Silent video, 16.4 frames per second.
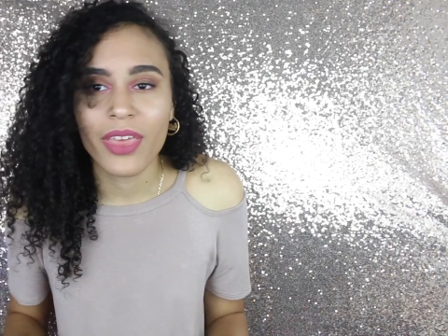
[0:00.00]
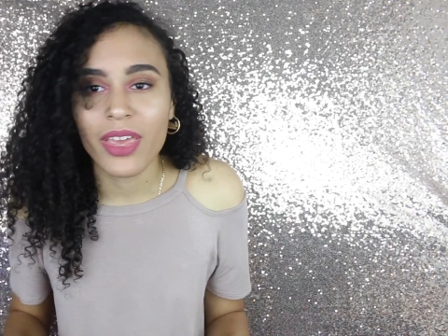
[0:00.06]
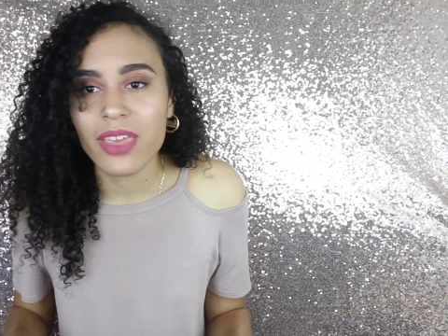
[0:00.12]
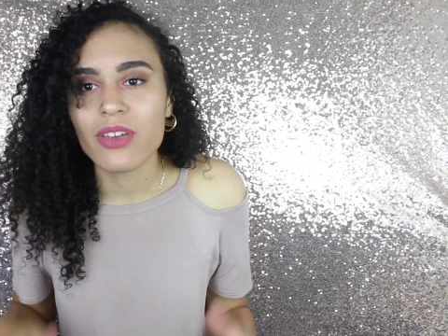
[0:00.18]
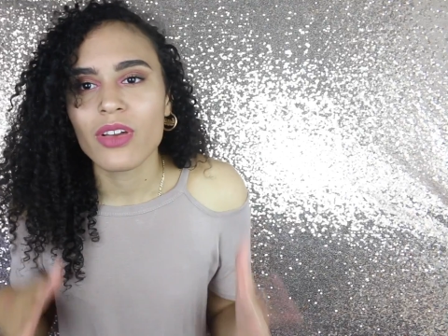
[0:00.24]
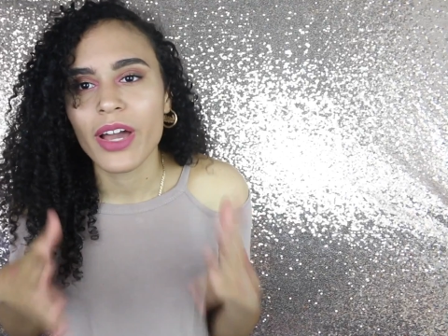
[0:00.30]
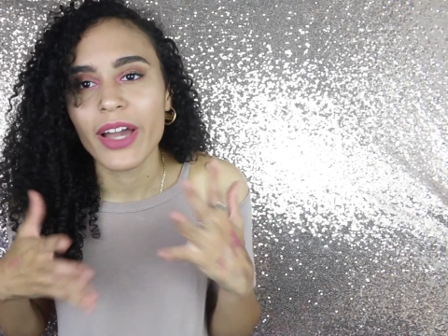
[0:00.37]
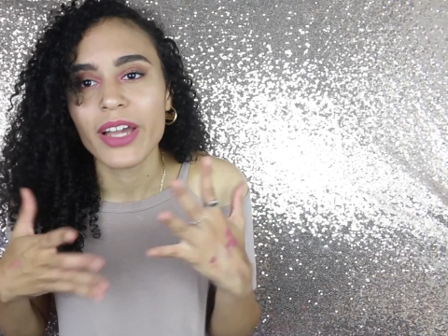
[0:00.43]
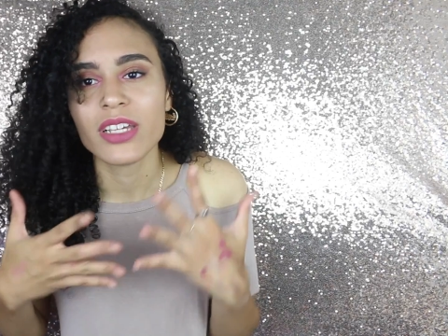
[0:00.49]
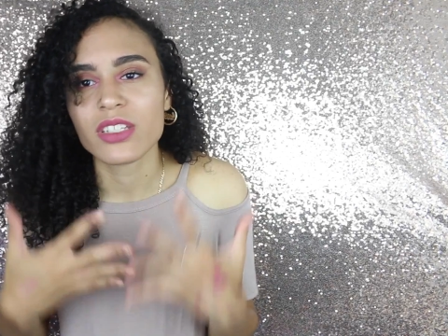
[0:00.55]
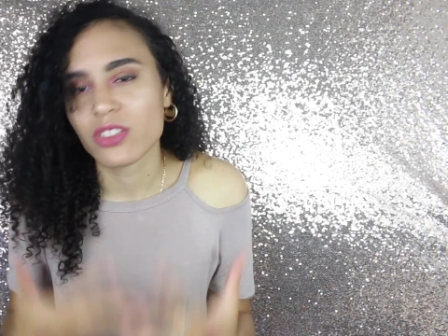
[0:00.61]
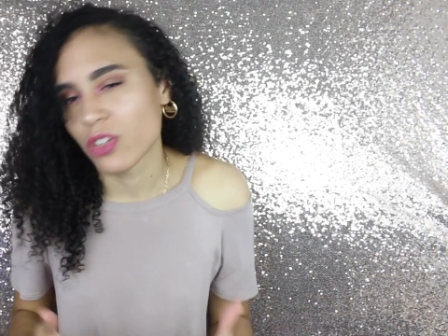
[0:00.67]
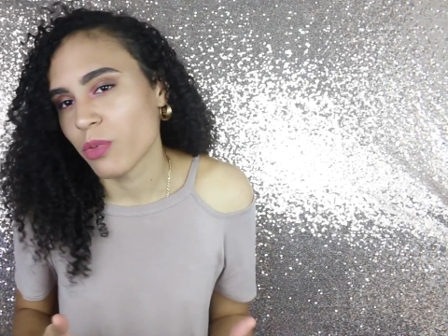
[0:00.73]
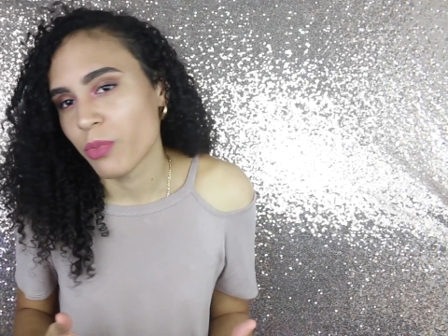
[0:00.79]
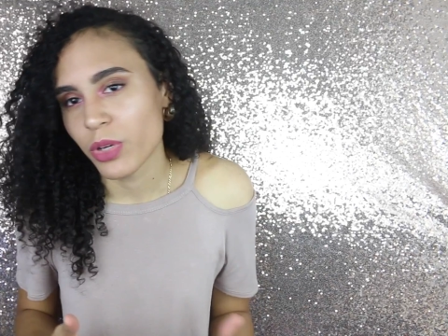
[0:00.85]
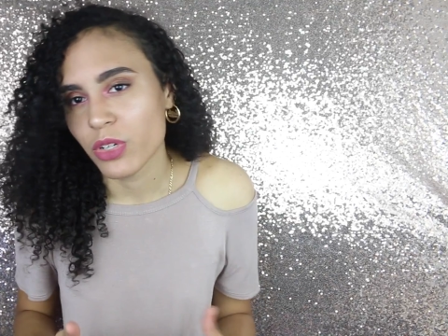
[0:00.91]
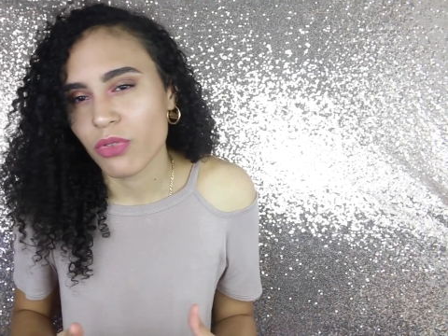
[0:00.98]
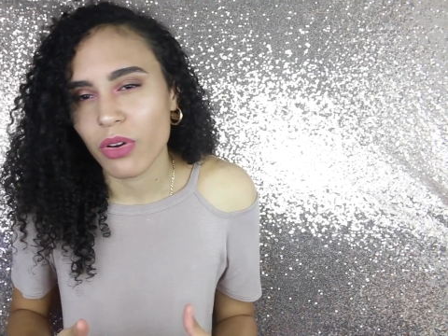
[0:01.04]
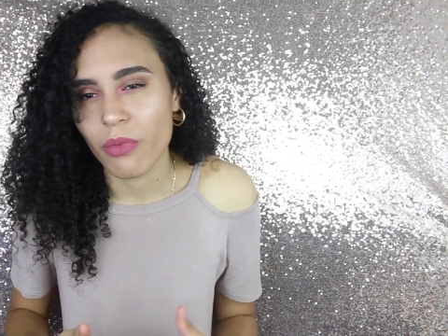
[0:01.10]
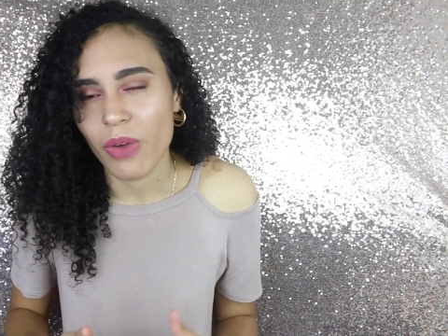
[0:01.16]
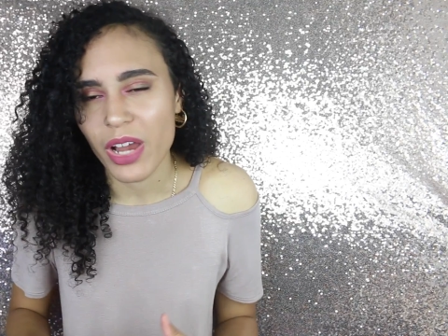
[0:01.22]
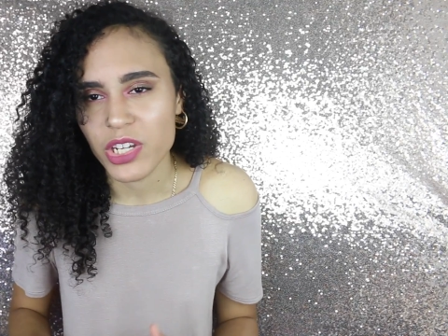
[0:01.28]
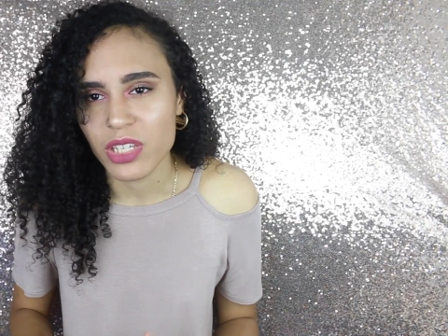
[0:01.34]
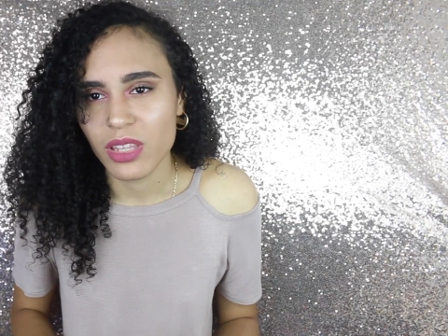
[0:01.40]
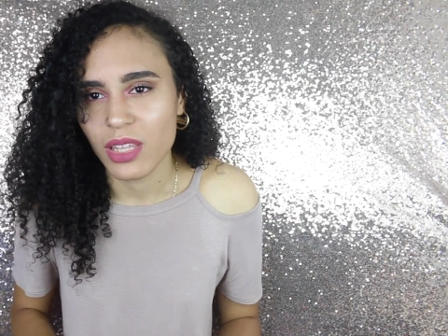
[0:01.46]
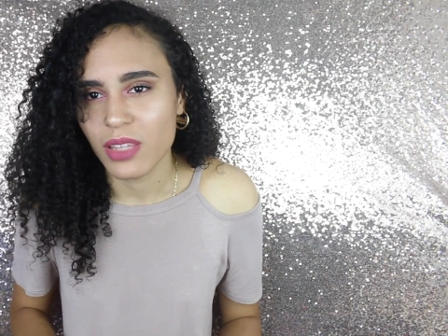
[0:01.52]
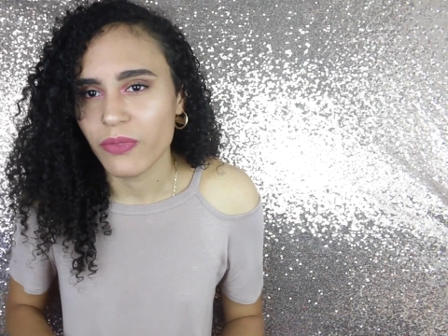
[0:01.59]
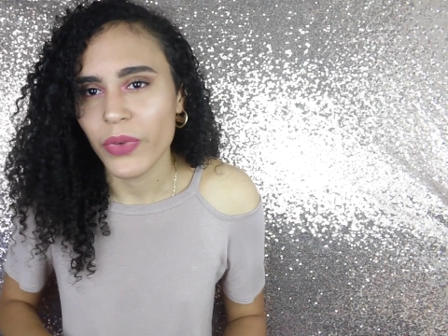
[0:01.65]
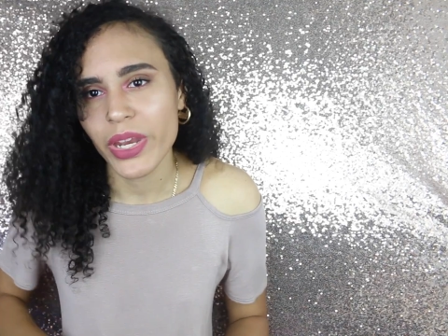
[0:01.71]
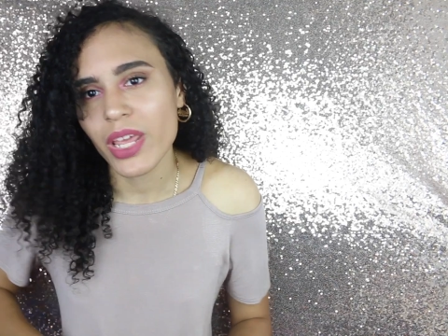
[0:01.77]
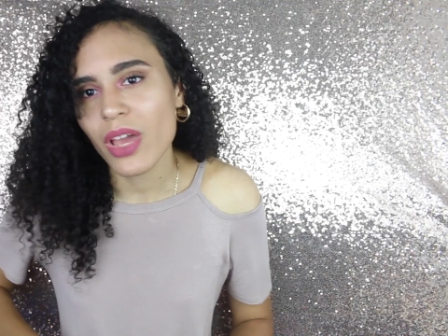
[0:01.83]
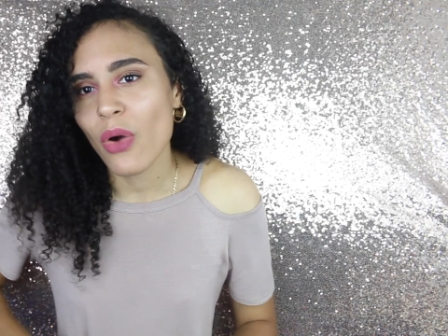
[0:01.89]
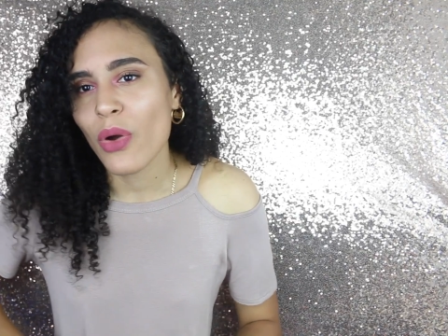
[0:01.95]
Thank you guys so much for watching this
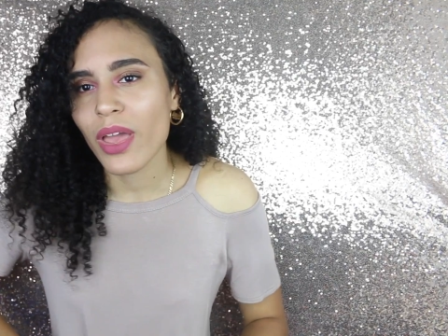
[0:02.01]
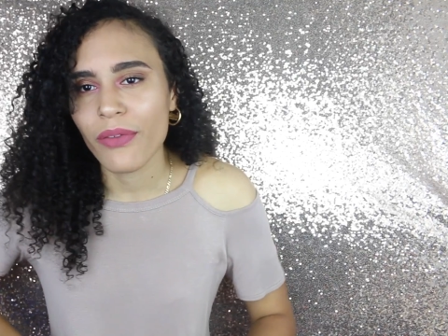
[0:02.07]
video.